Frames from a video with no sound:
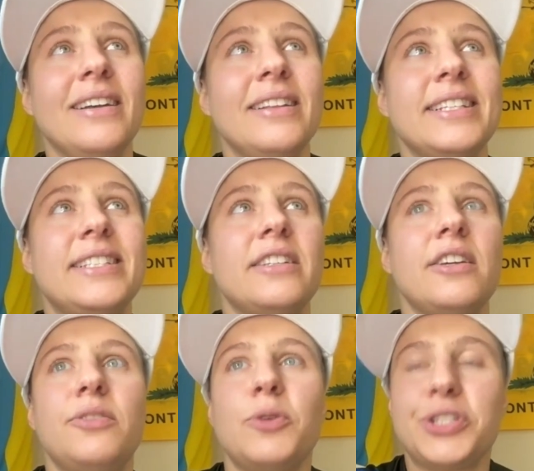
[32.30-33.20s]
Listen,
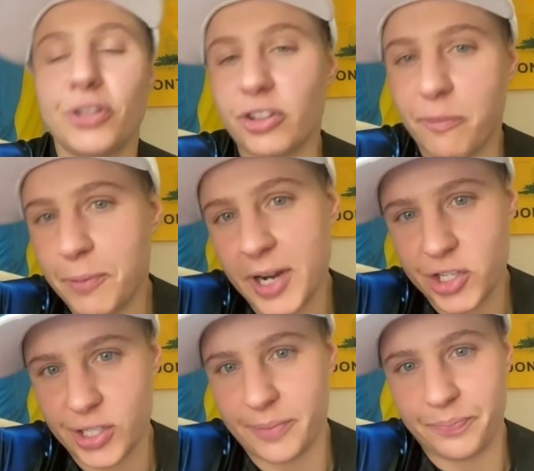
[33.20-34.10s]
it was a lot of
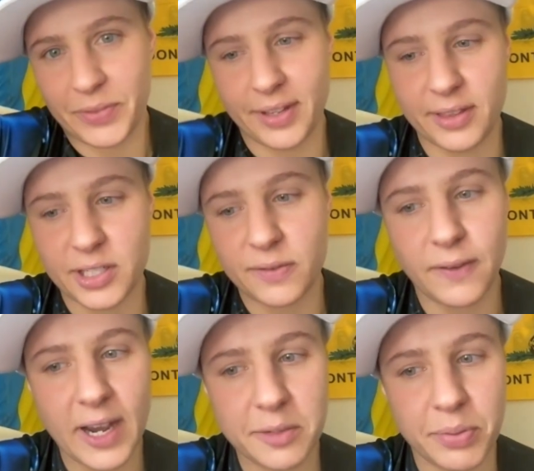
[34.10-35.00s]
pressure in this
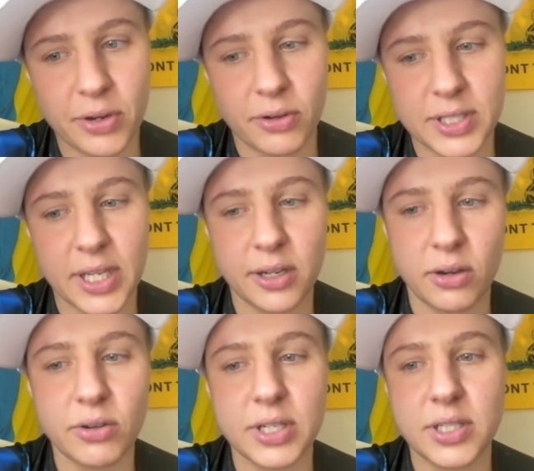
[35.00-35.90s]
fight because I
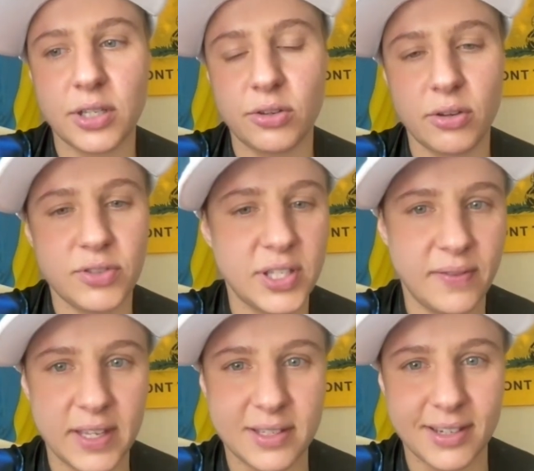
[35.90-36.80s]
know it's a UFC
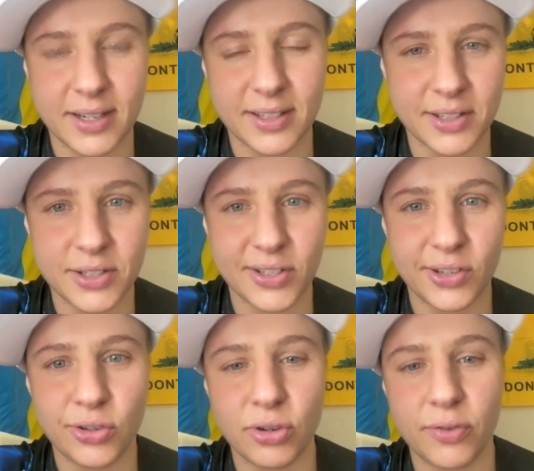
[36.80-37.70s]
veteran, it's
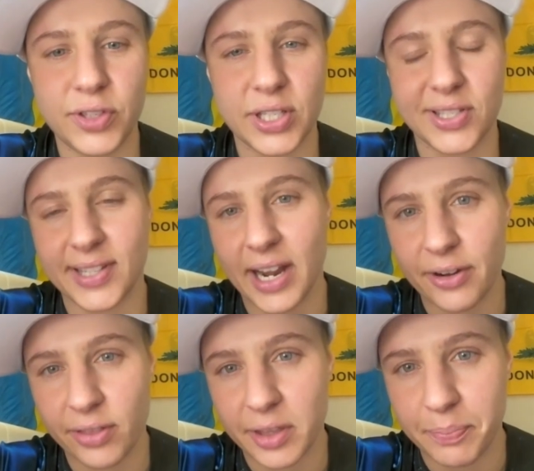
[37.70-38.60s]
a UFC
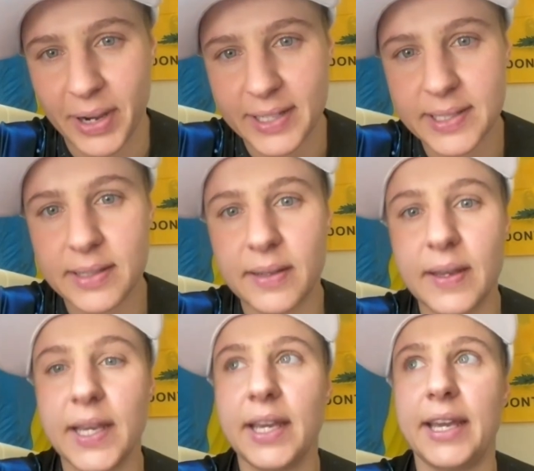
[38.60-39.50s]
star in the past,
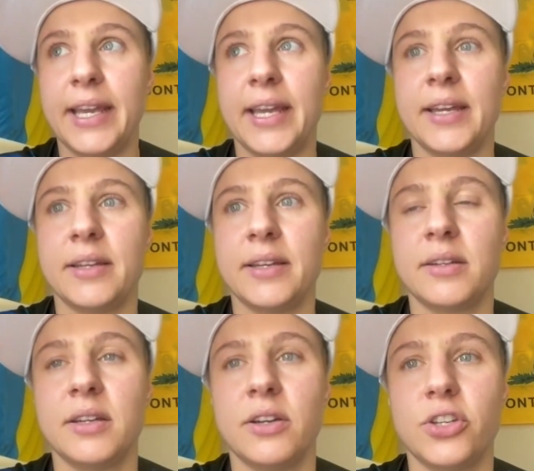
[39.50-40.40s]

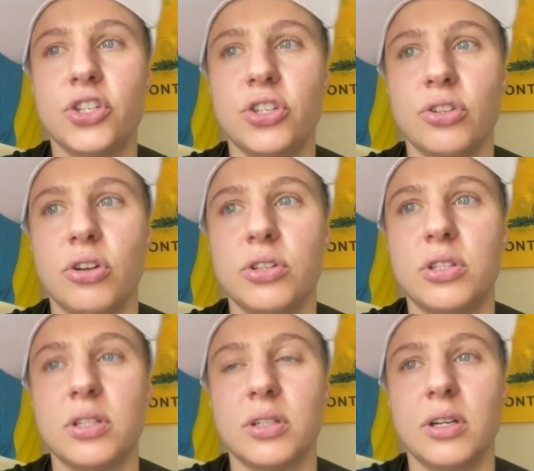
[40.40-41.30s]
and she not
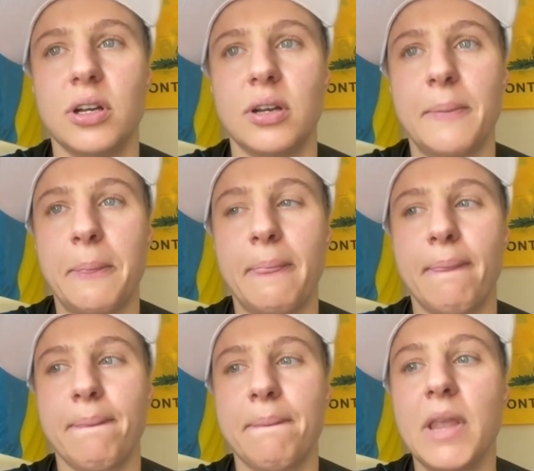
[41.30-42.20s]
cut
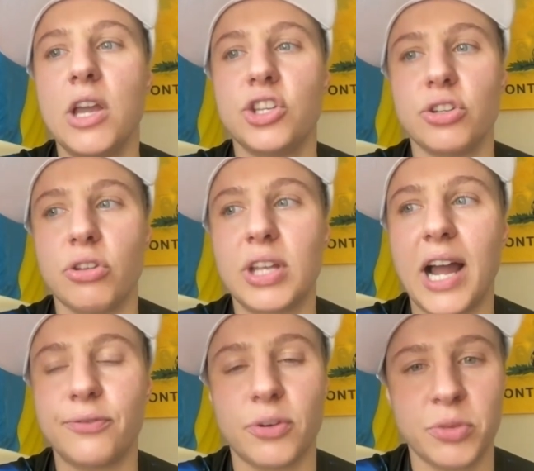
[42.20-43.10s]

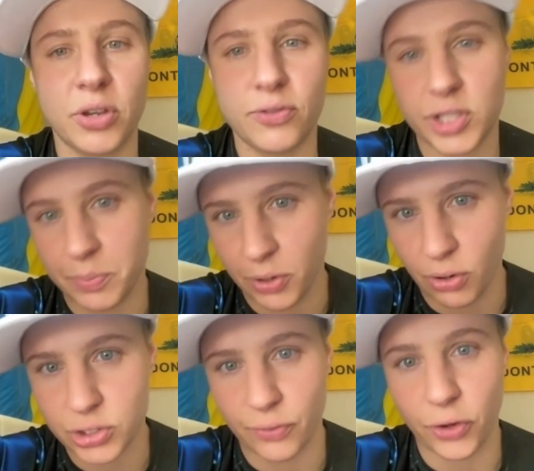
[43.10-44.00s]
from UFC
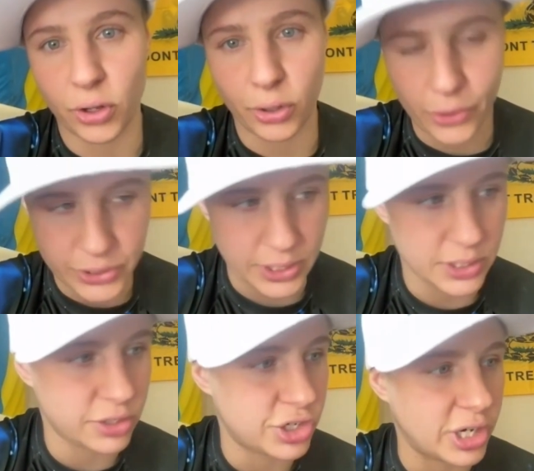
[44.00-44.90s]
because of her
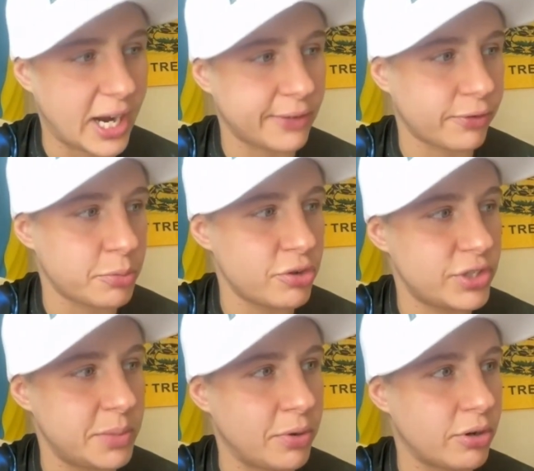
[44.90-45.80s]
losses. She cut from
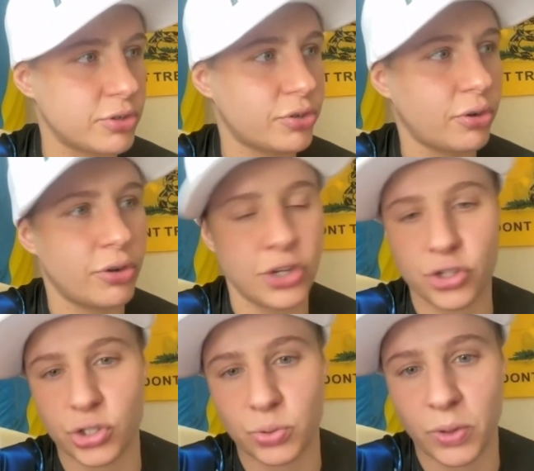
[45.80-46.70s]
UFC because her
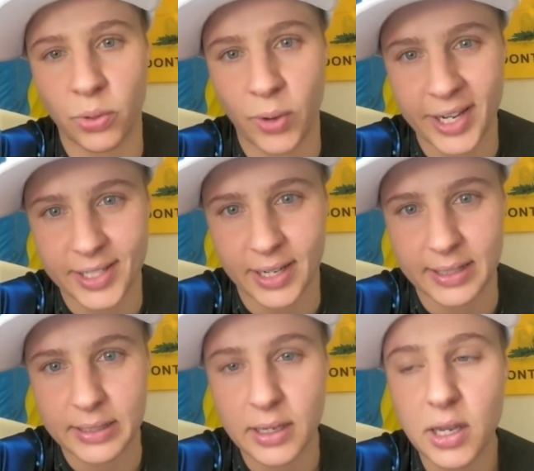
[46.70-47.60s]
issues with the weight
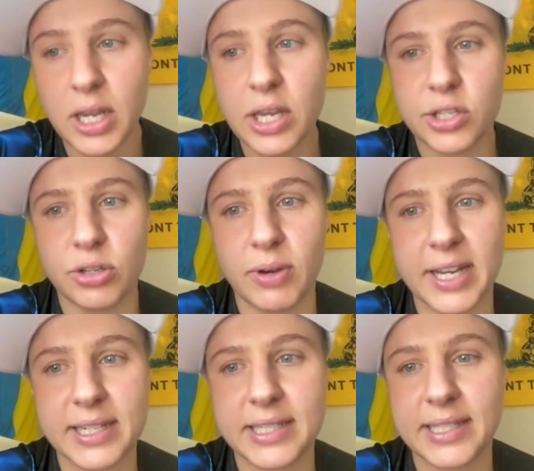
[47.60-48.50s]
cut. So
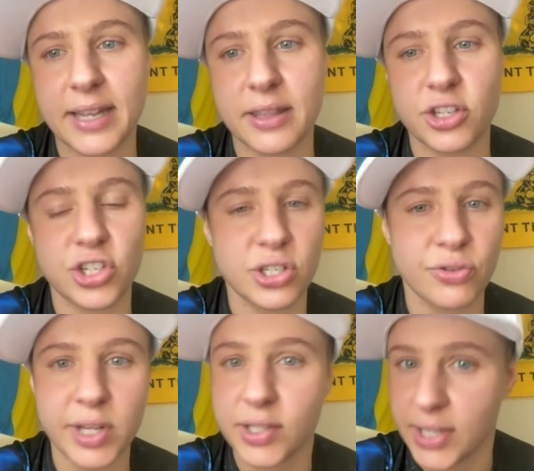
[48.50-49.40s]
I understand that she's
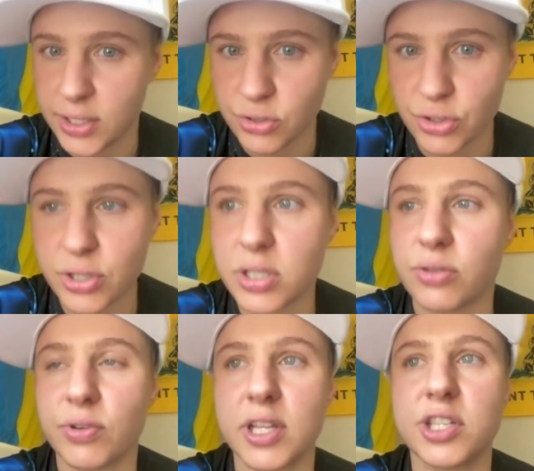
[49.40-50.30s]
really
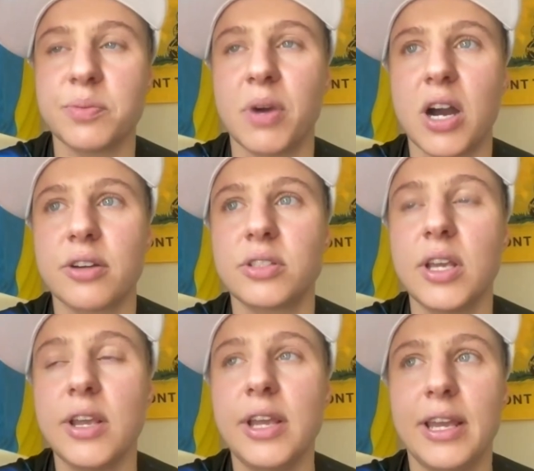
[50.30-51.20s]
dangerous, really smart,
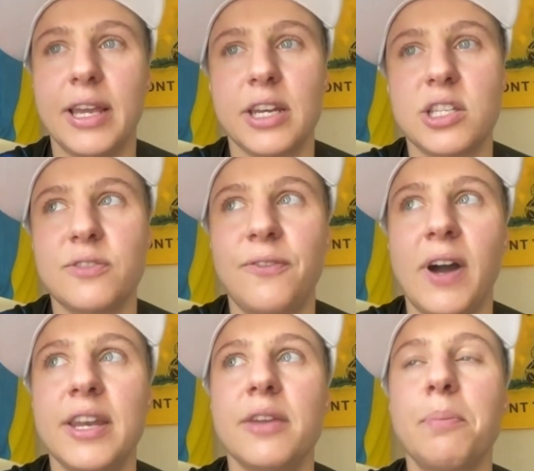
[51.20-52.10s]
and it's
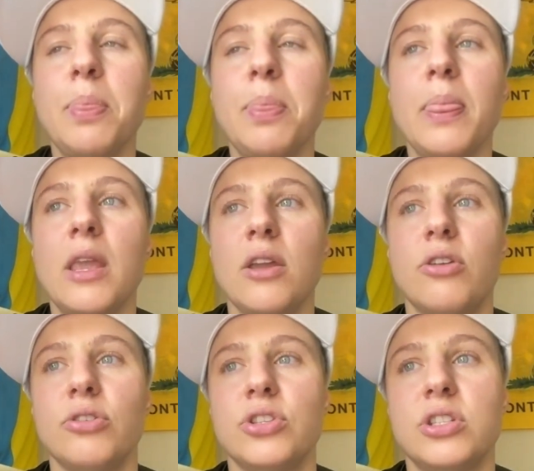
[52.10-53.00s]
funny
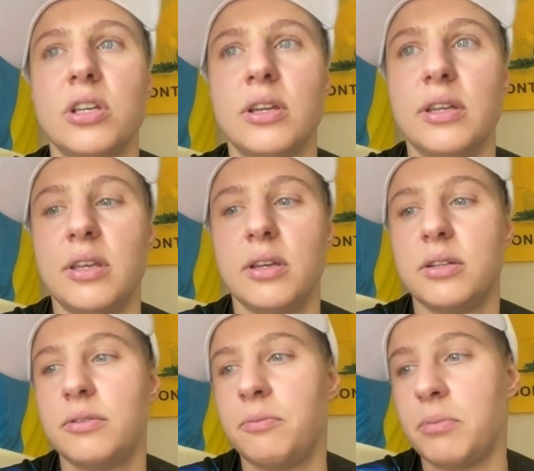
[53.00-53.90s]
because
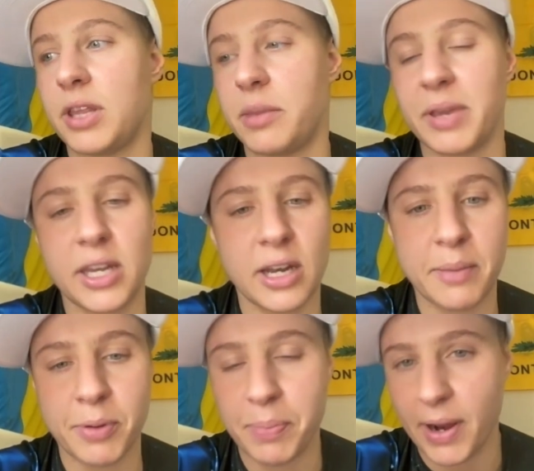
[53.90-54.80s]
in the beginning I
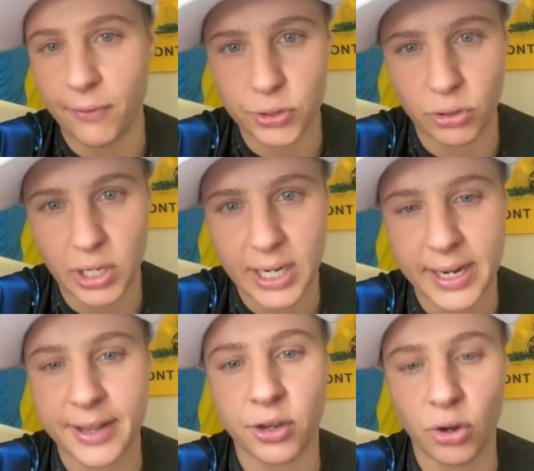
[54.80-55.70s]
prepared for totally
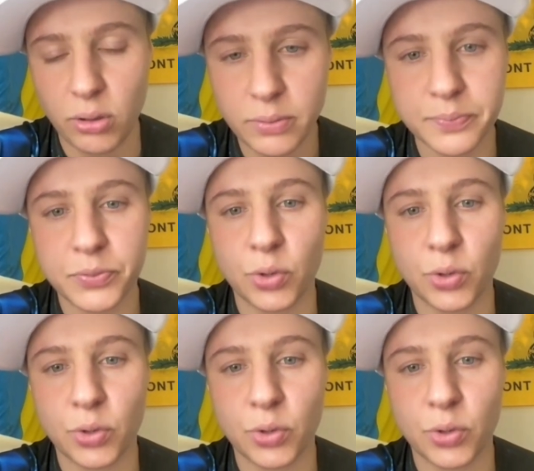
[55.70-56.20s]
another girl.